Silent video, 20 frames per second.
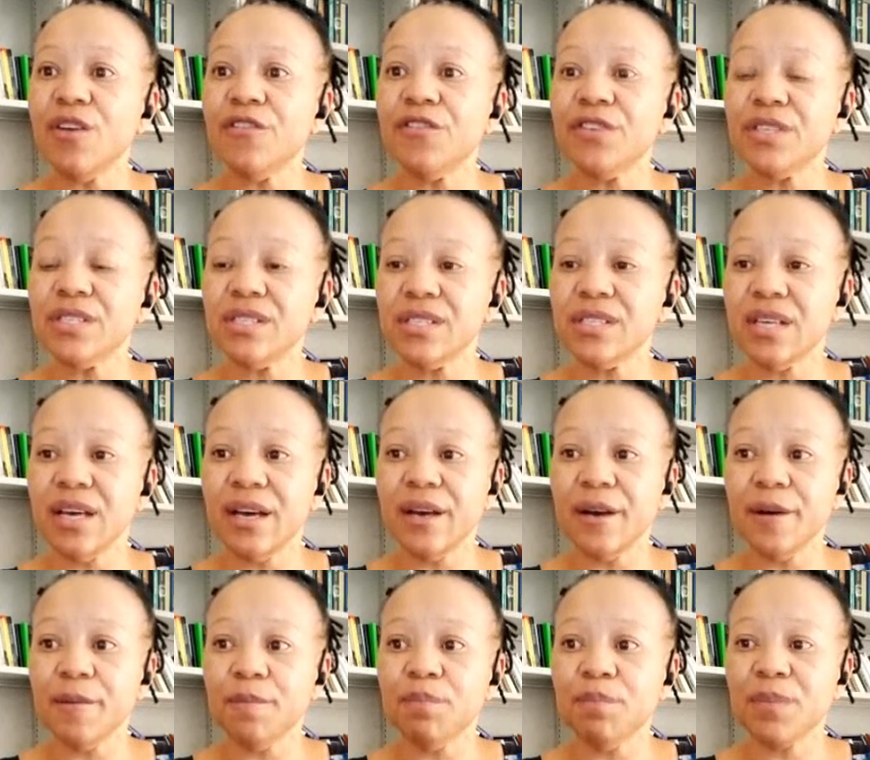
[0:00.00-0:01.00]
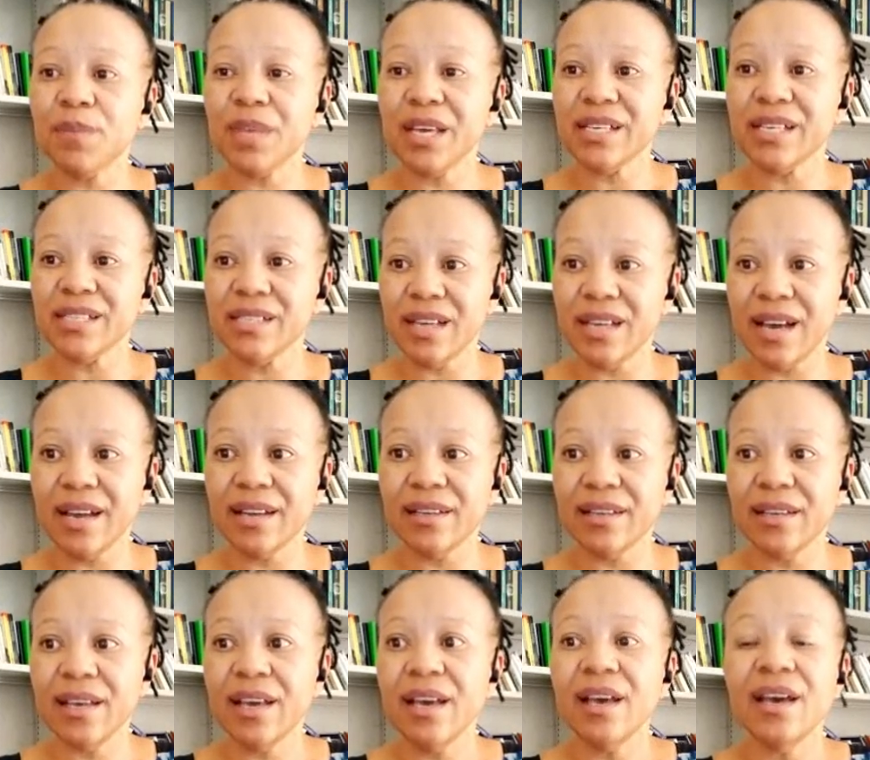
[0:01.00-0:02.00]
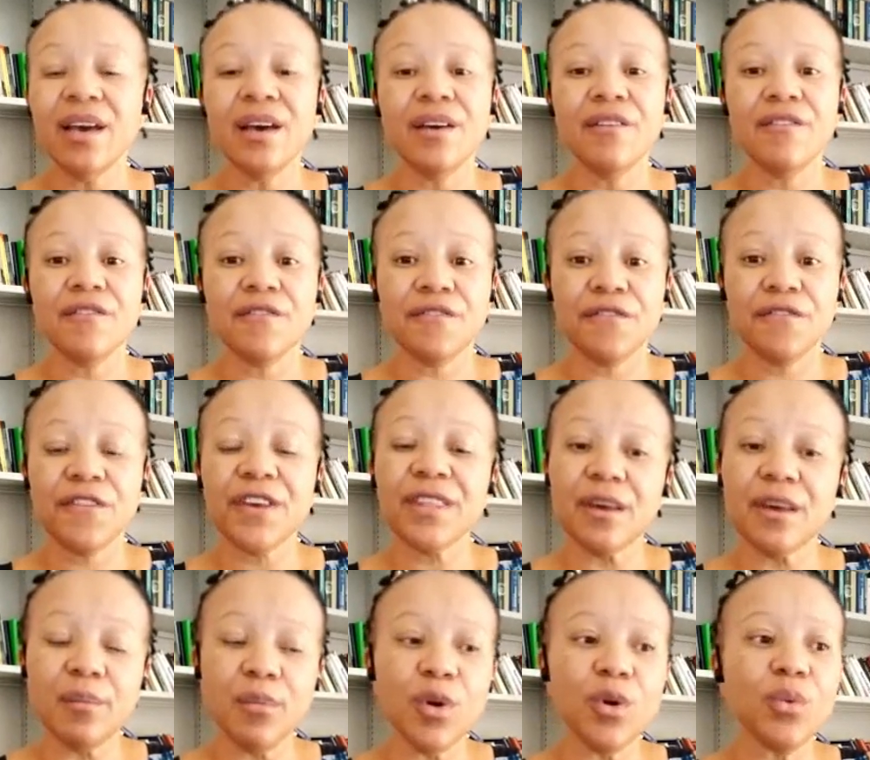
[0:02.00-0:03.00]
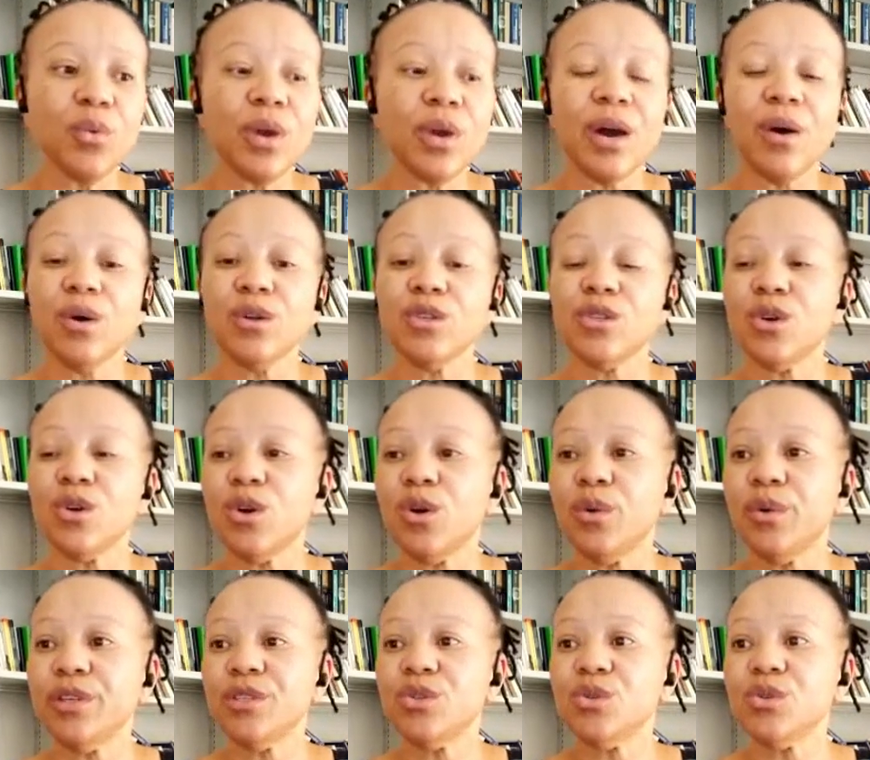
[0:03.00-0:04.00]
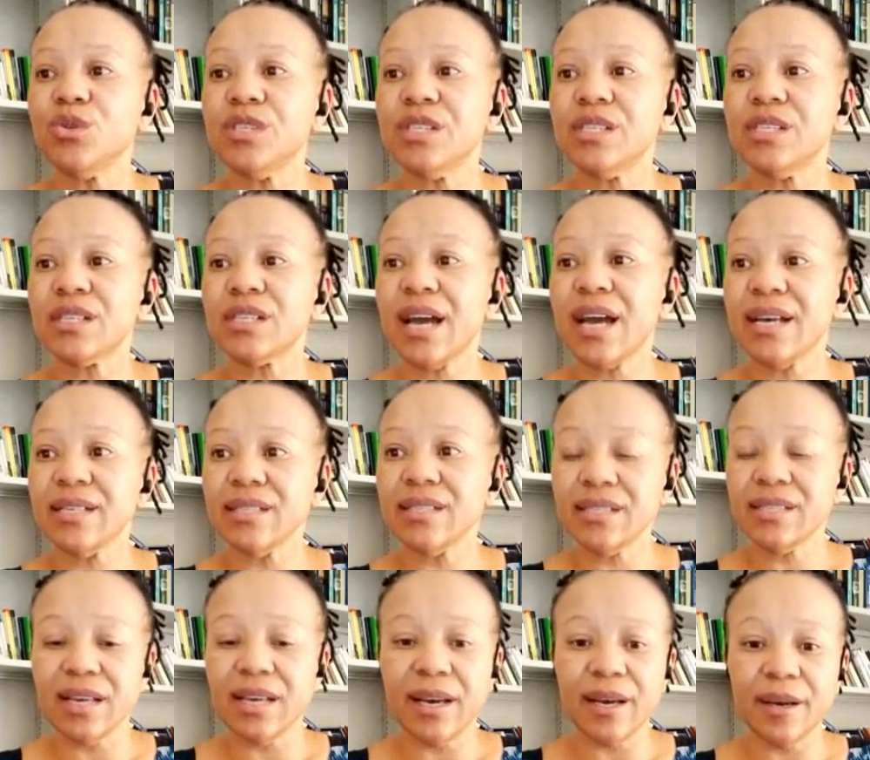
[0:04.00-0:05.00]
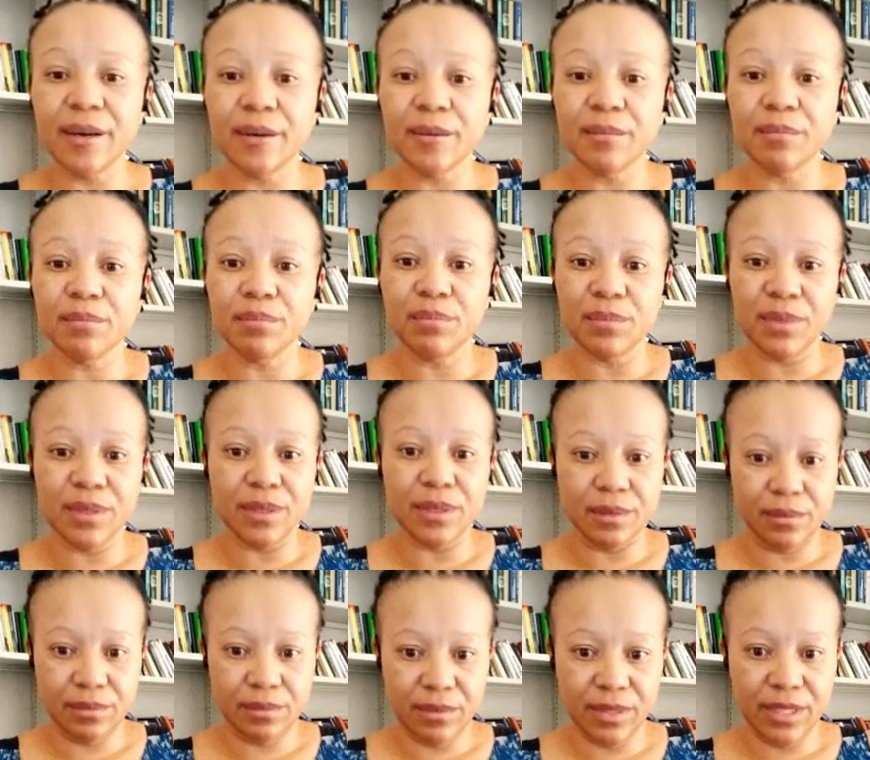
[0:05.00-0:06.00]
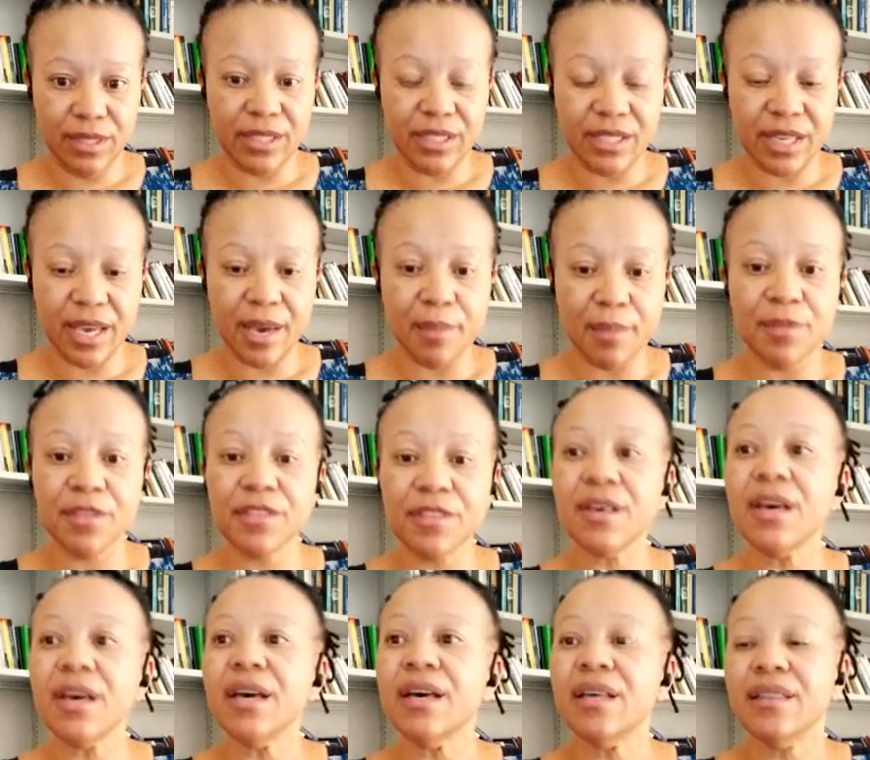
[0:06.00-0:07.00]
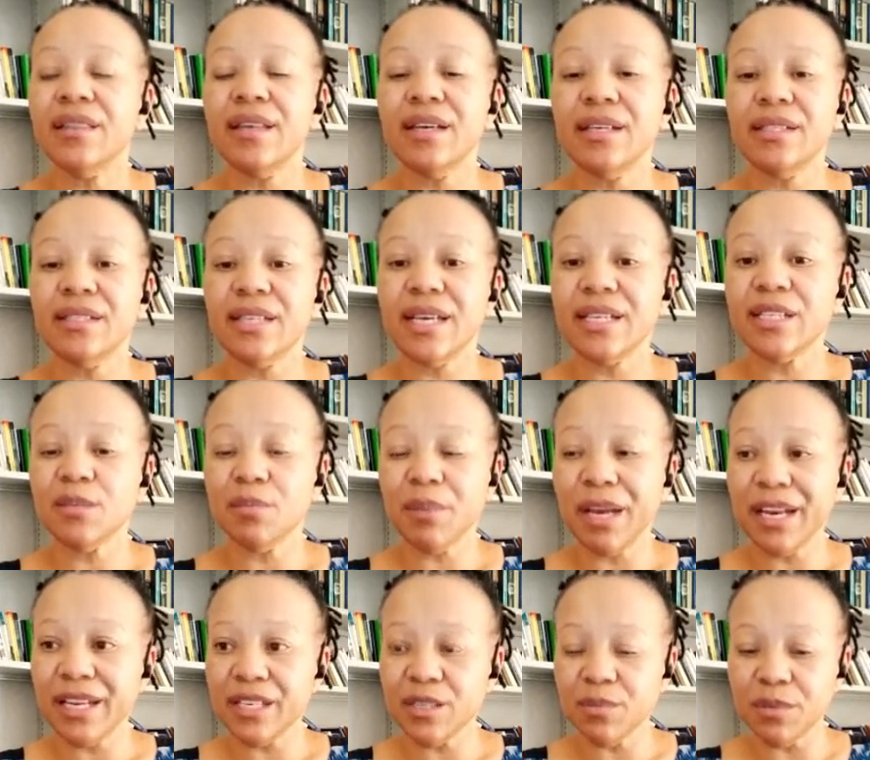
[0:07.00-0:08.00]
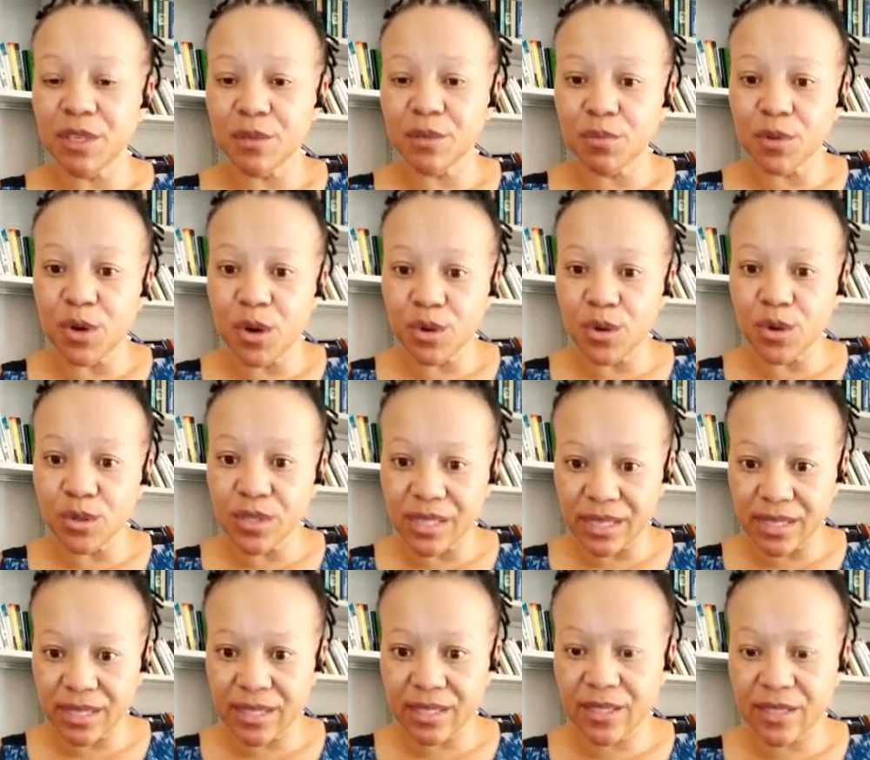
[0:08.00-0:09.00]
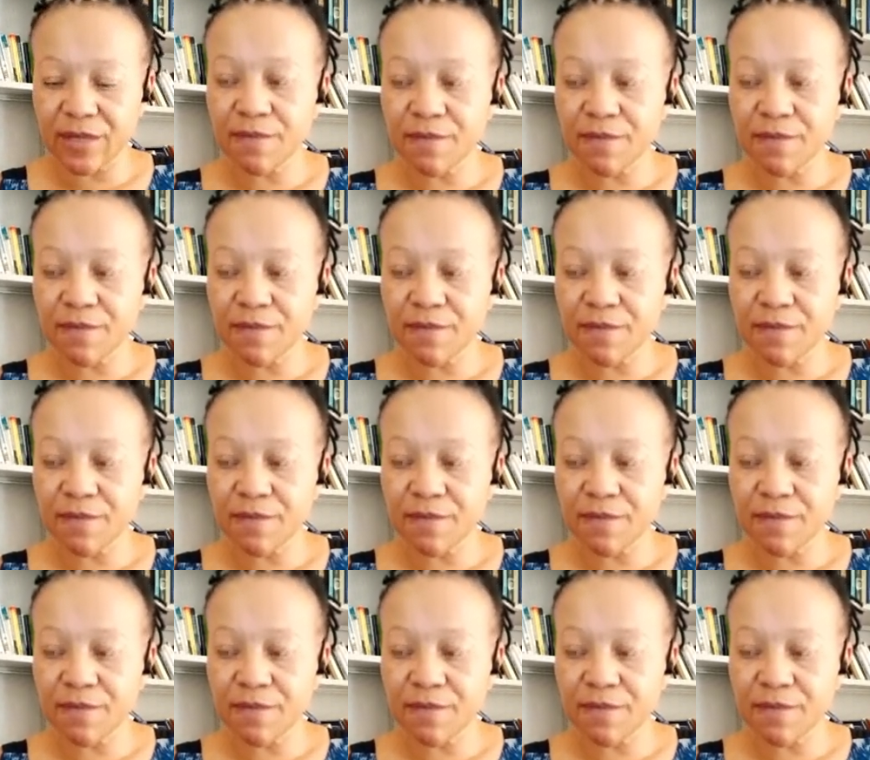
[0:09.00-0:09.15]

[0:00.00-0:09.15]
office has done. Furthermore, we are also going to discuss in depth the debt management process